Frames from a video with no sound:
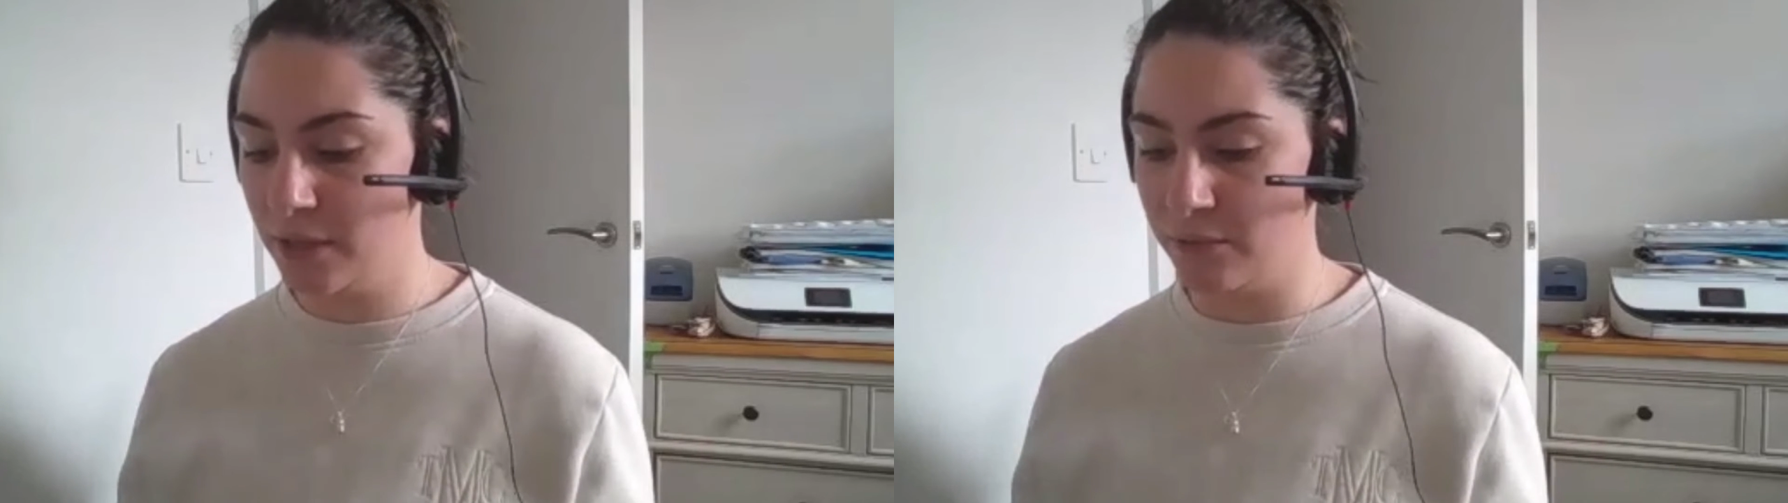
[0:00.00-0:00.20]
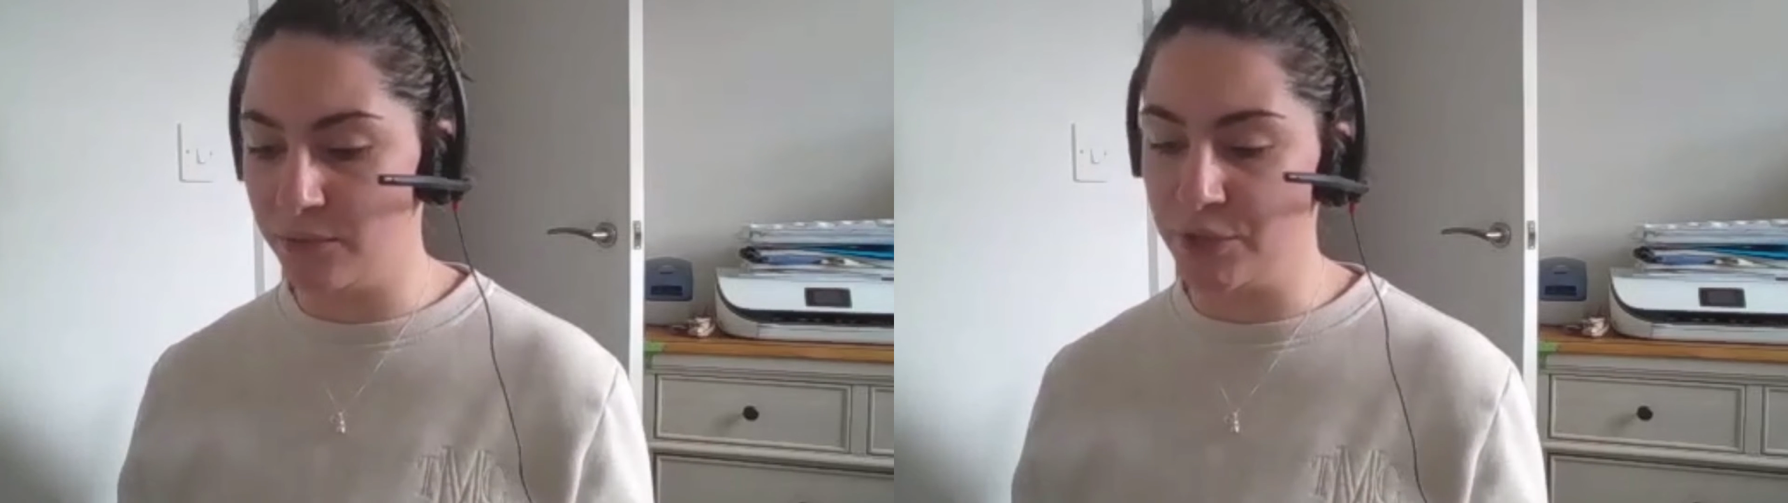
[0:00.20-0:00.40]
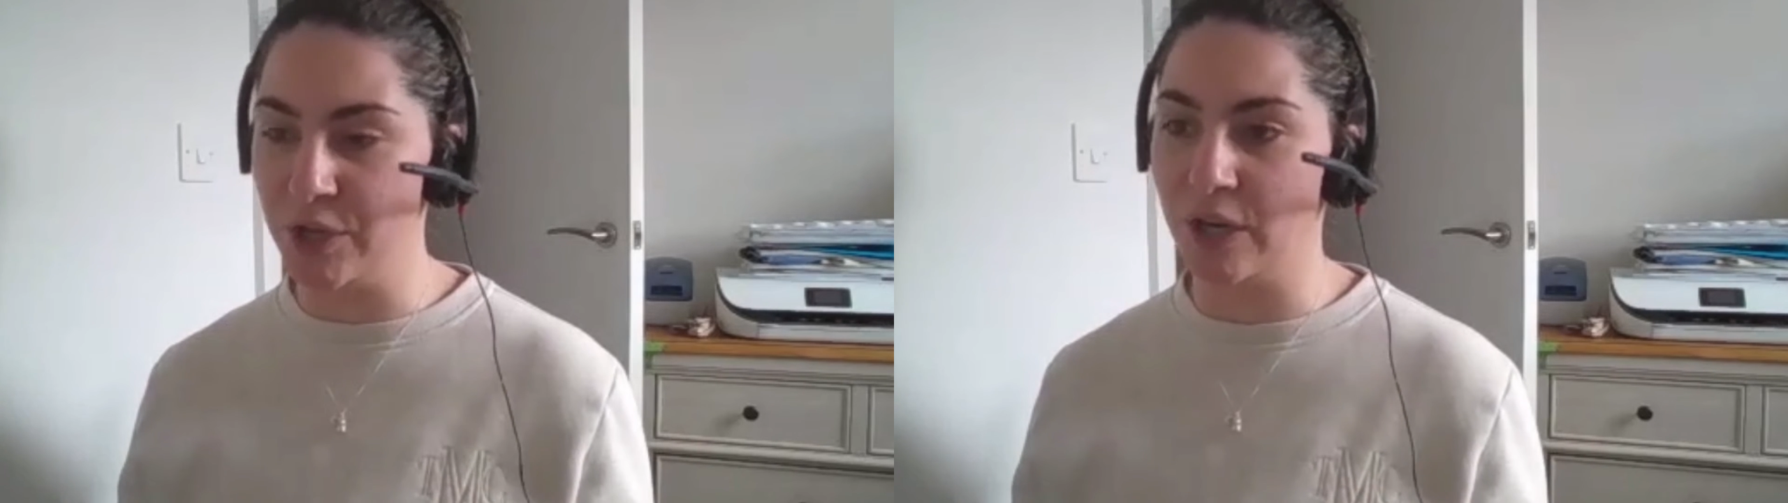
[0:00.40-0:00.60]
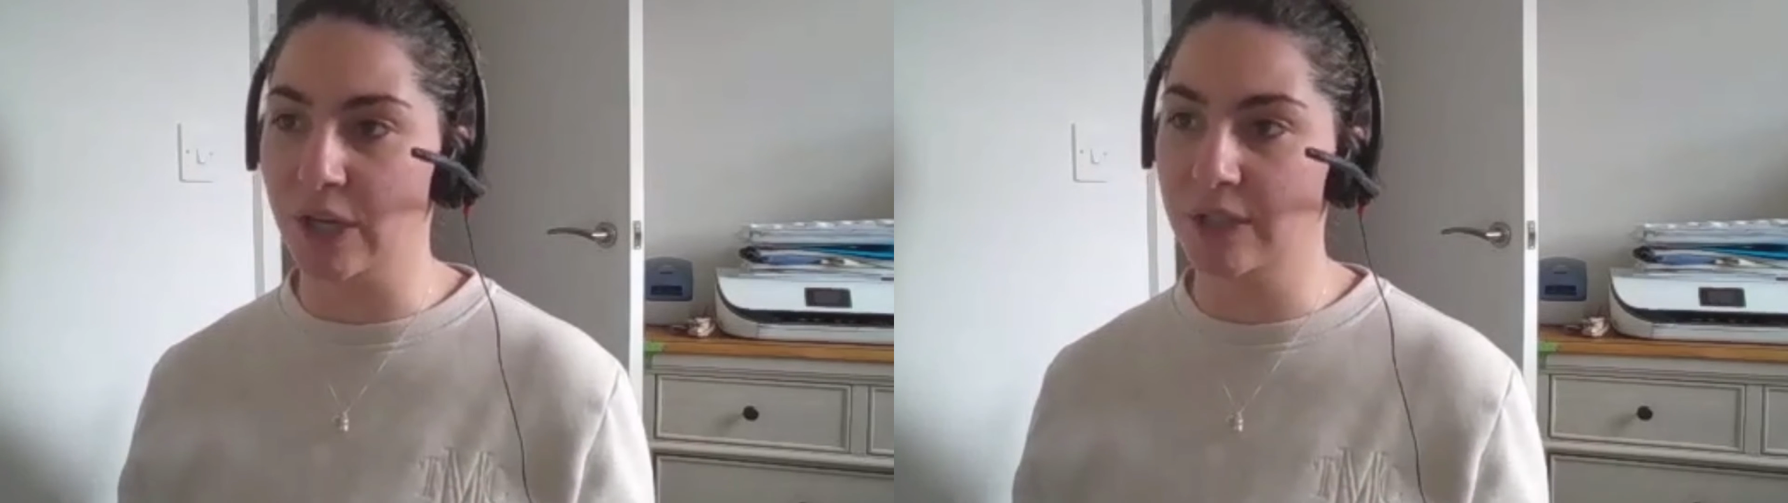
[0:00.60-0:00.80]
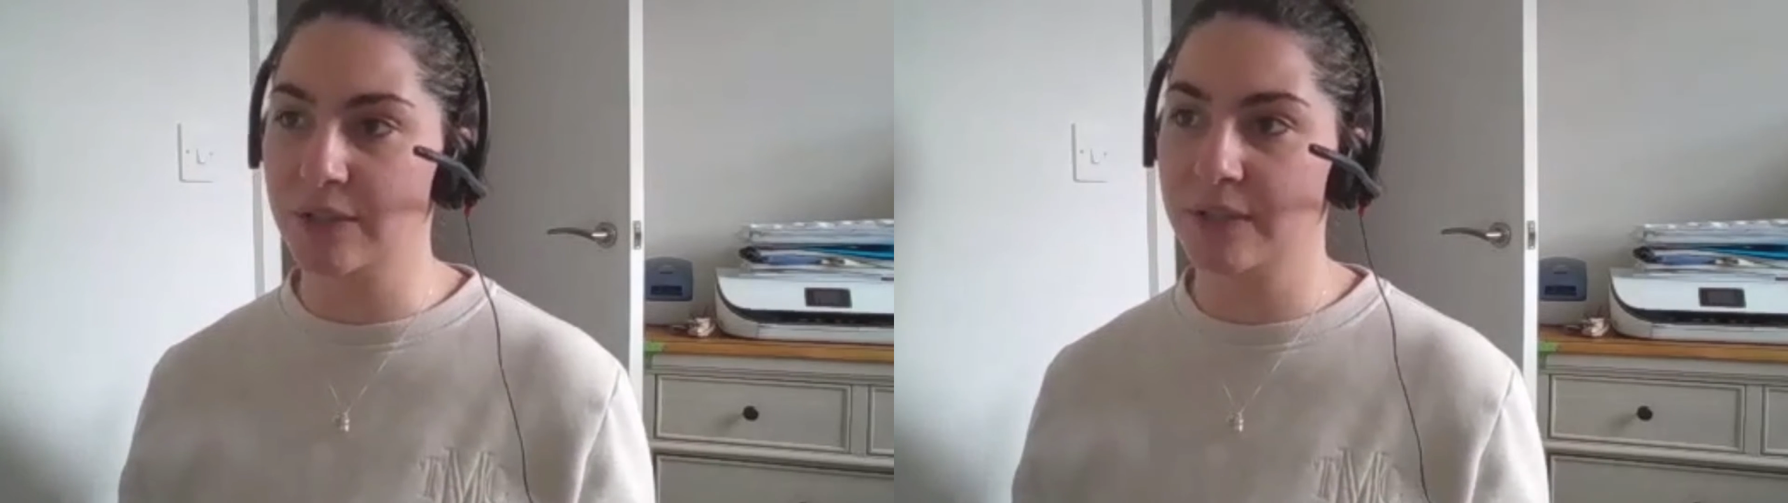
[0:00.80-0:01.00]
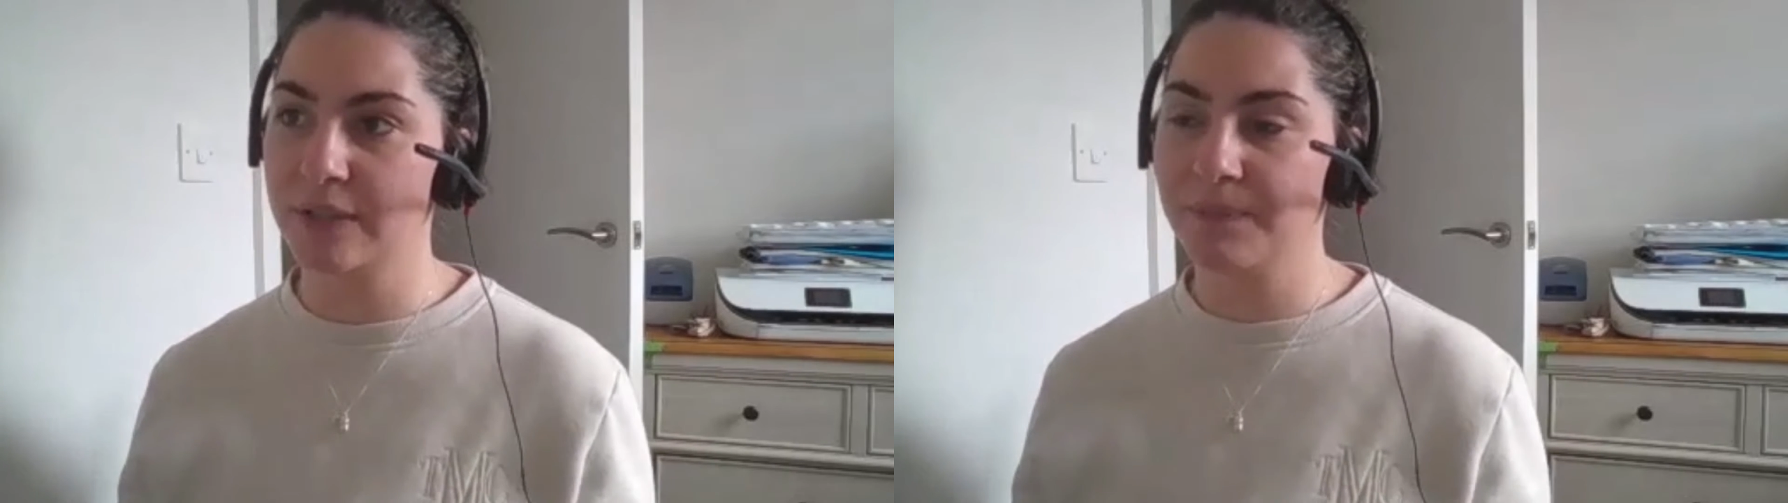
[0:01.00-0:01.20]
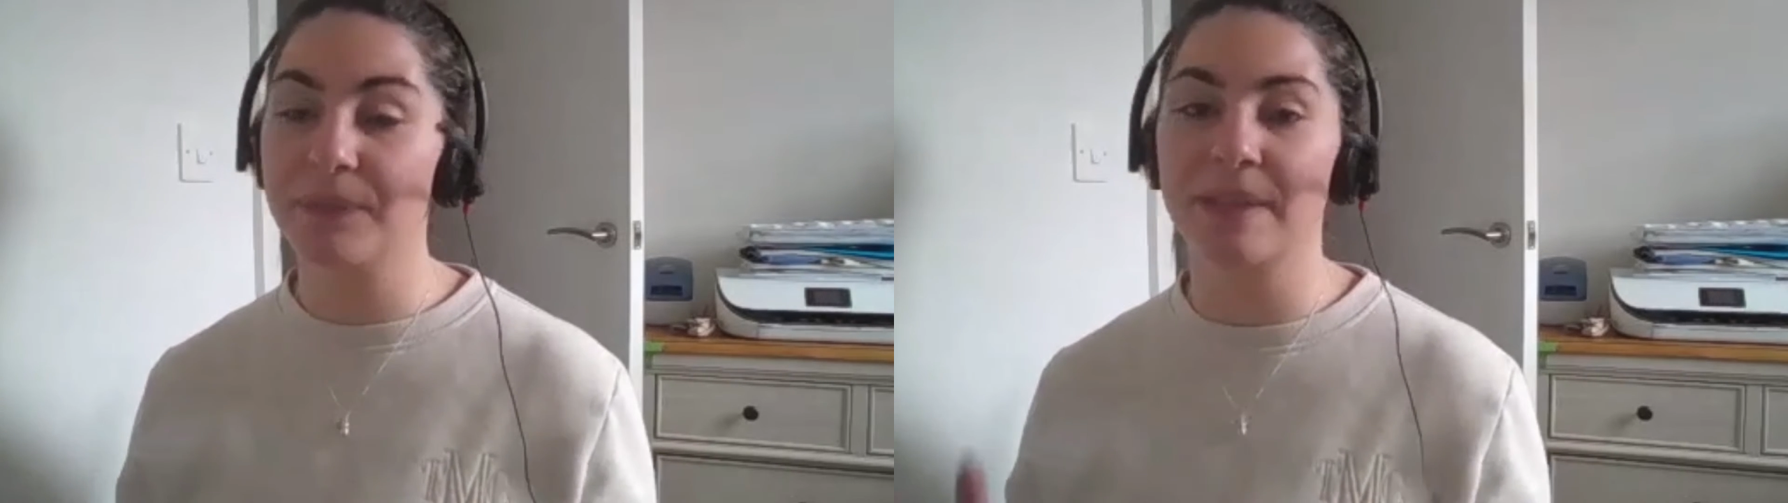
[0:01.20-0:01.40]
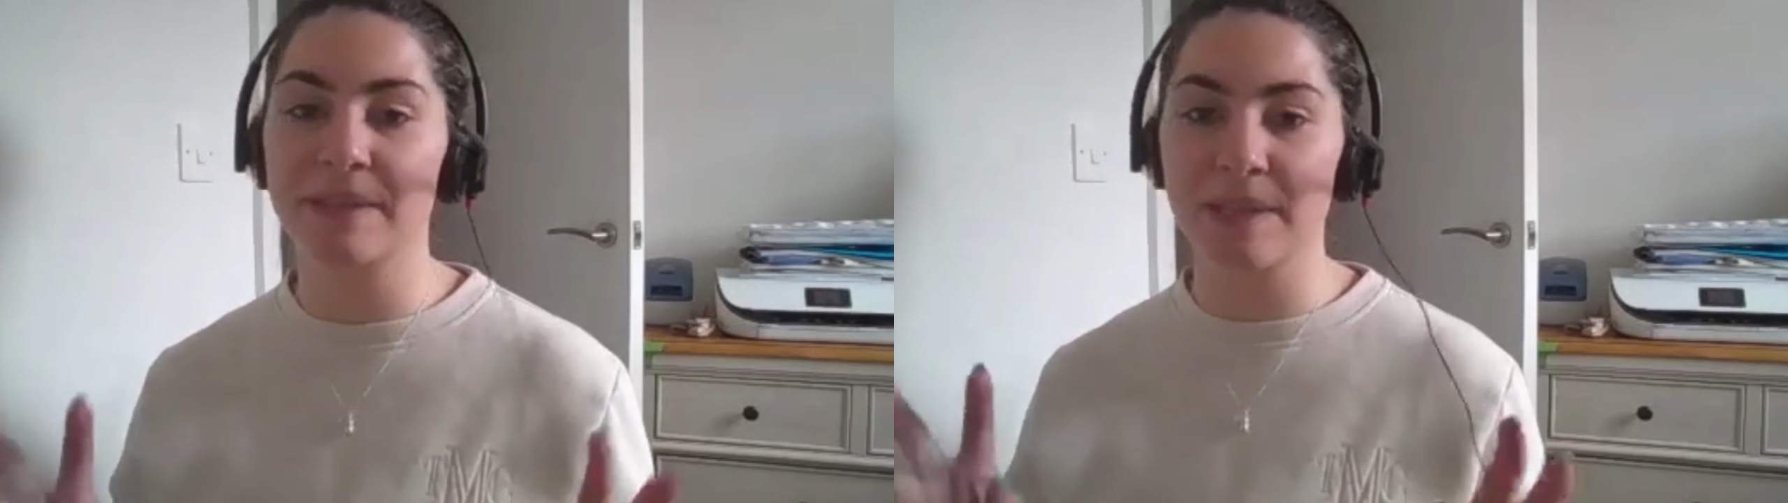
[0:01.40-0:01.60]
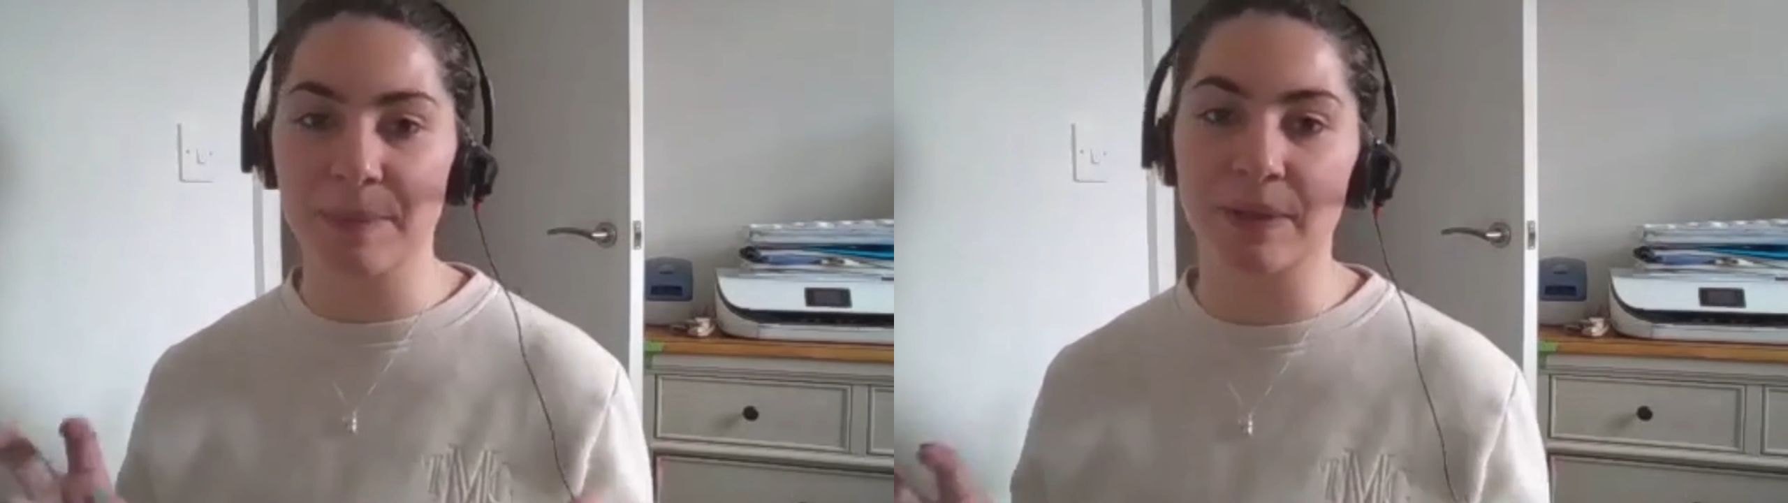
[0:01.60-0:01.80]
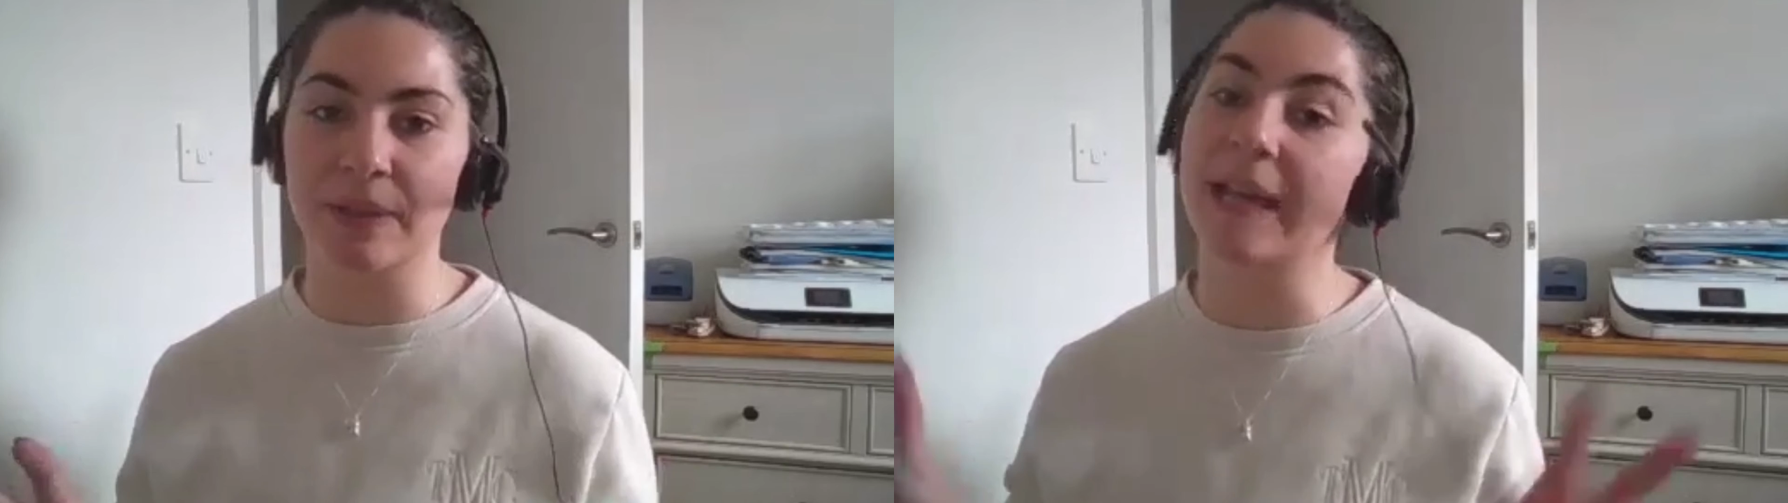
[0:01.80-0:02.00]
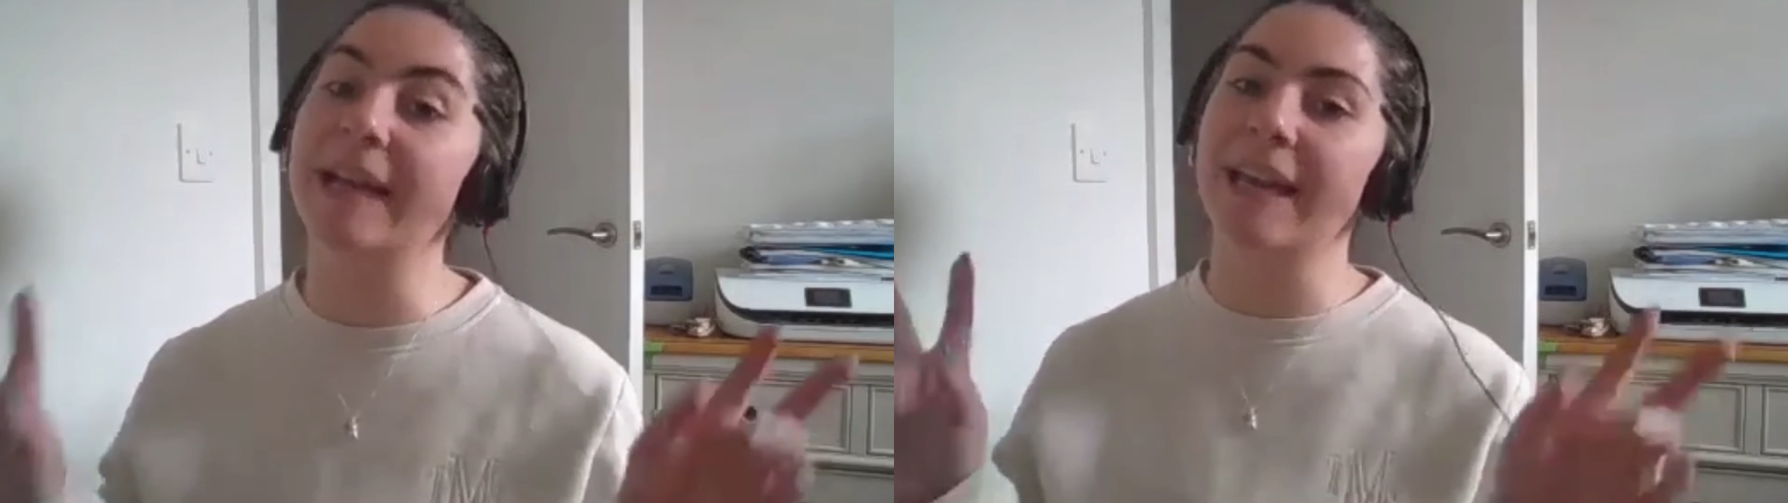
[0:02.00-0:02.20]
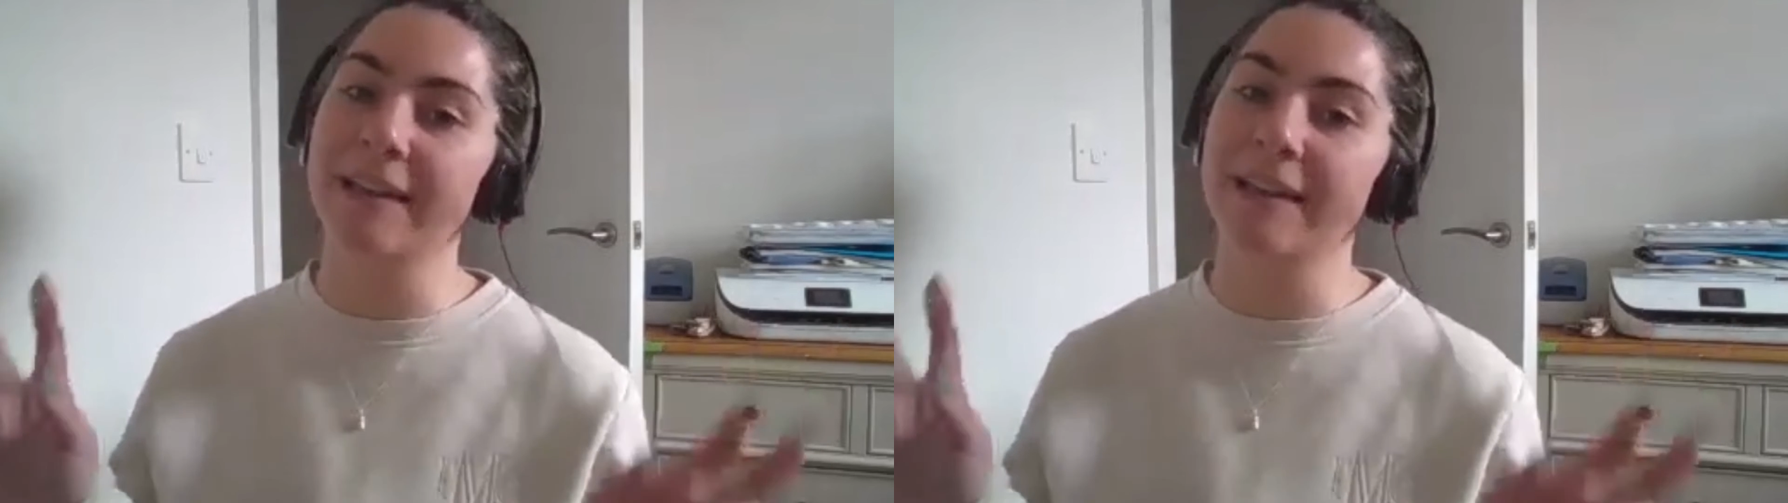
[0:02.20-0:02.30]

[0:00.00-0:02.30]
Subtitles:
who's not a typical like